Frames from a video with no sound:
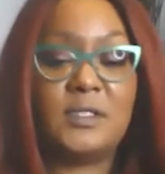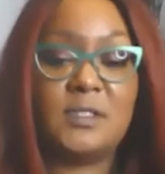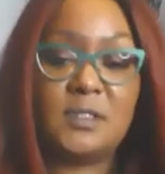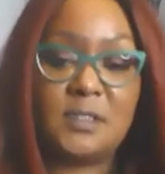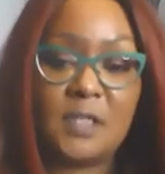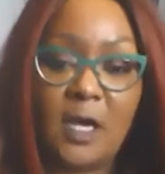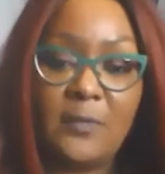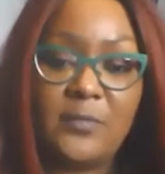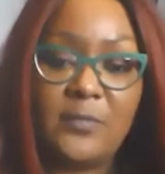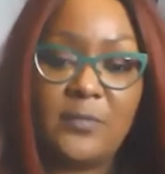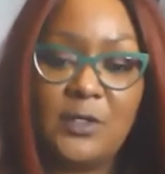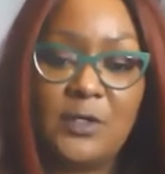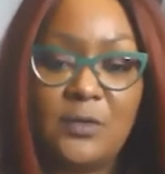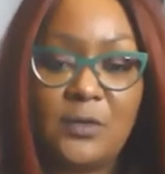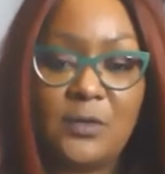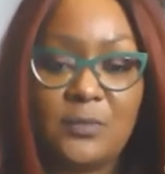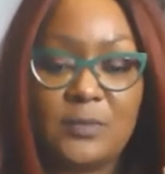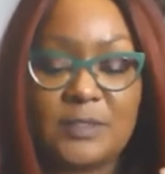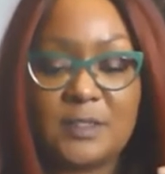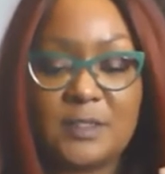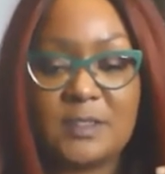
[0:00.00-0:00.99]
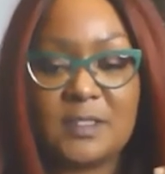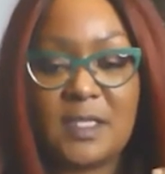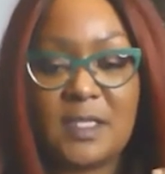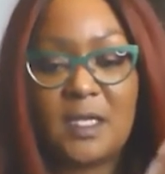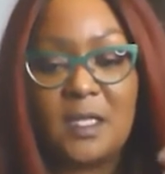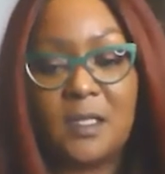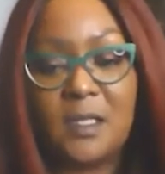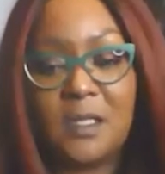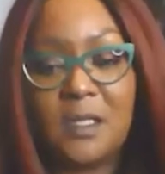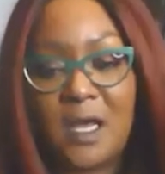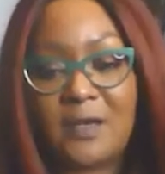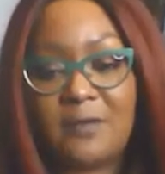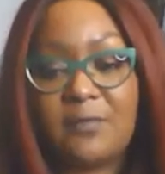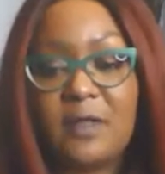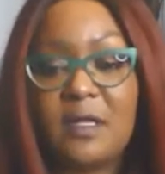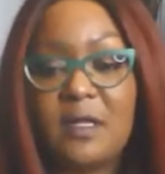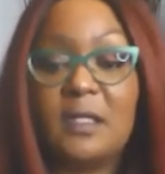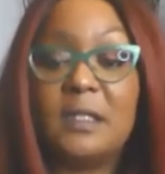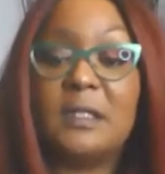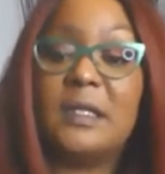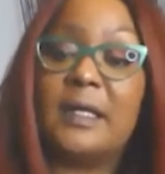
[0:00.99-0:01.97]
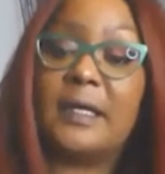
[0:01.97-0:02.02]
stopped me, you know, there was just like a lot of
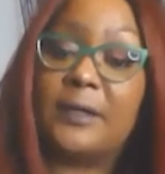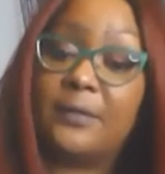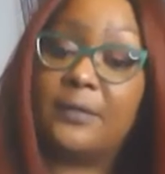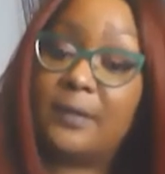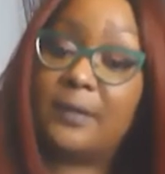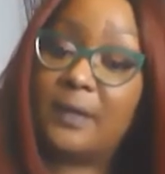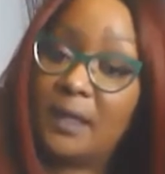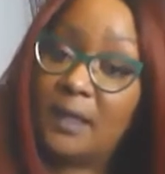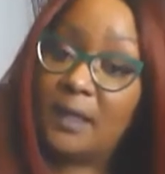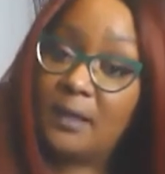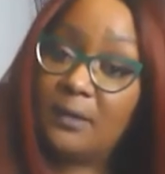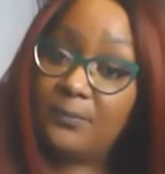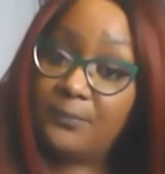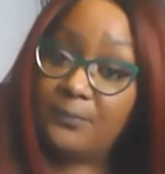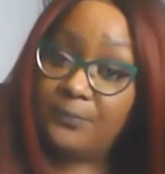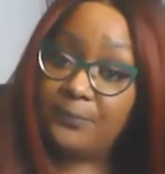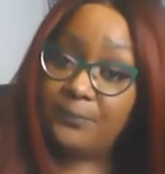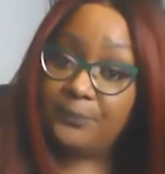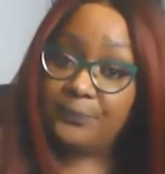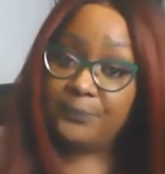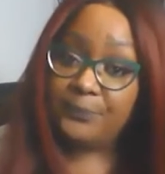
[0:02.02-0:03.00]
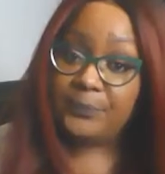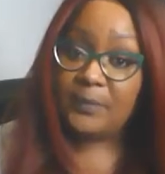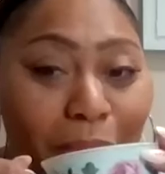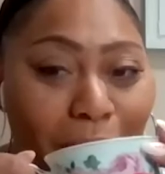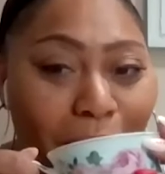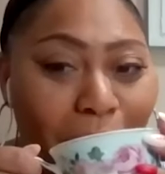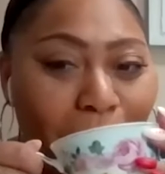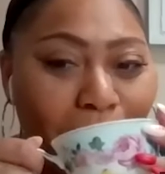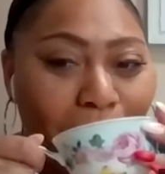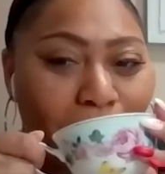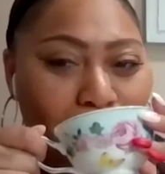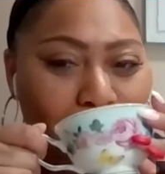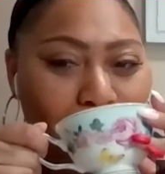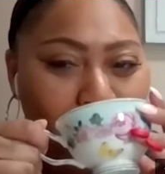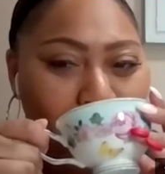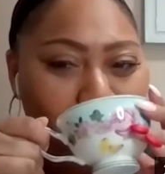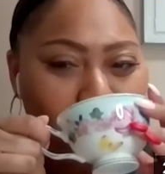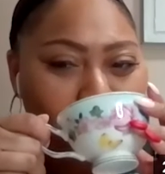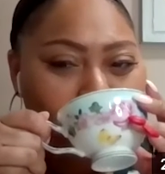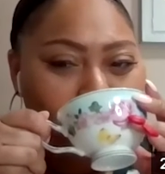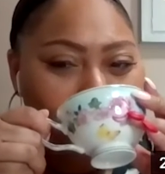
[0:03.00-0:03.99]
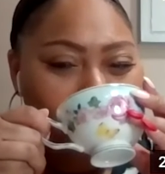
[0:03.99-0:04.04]
clarity. Mm-hmm. And
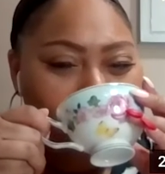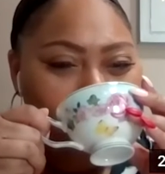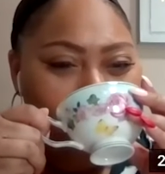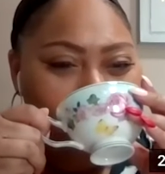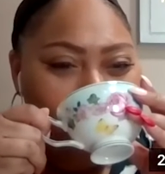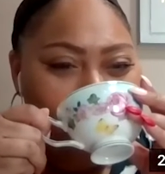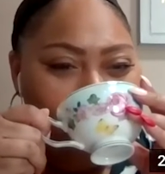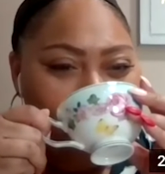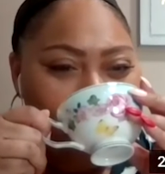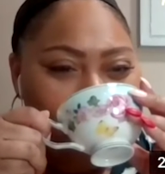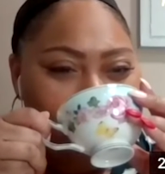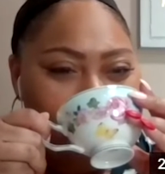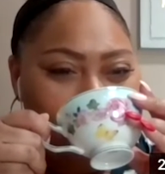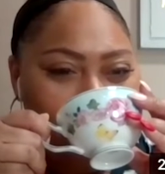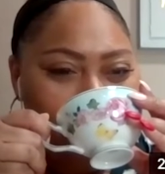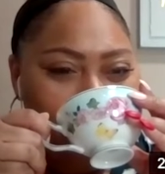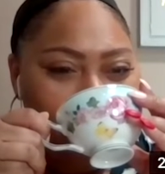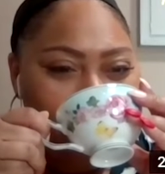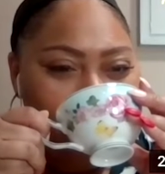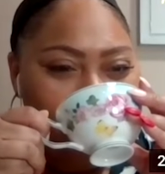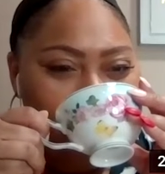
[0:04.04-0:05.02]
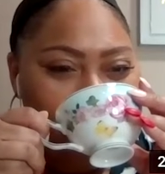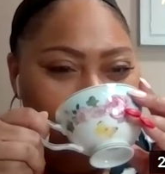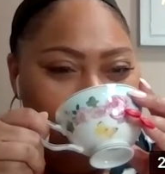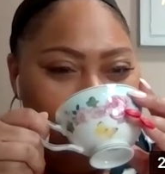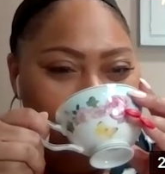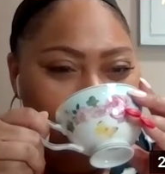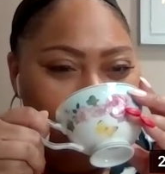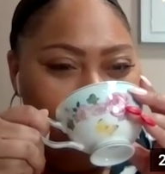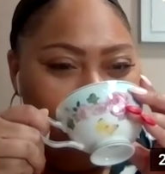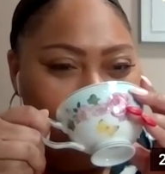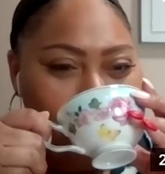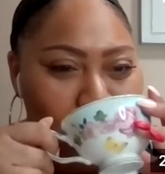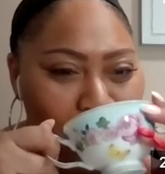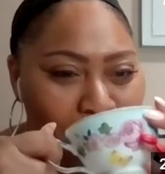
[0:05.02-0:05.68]
you really start to kind of weigh what's